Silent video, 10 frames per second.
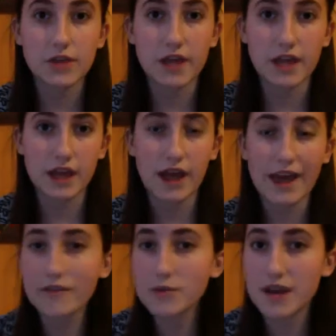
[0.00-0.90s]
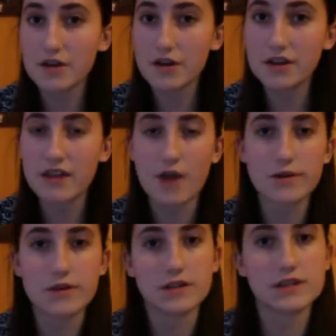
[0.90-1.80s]
that I have a background in that,
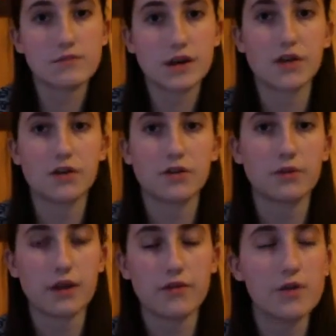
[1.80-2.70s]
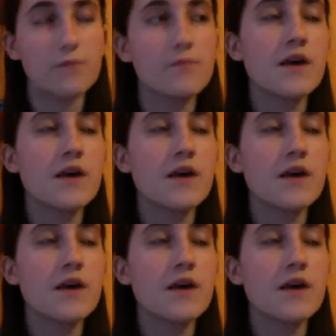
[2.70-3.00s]
whether it's a minor or whatever.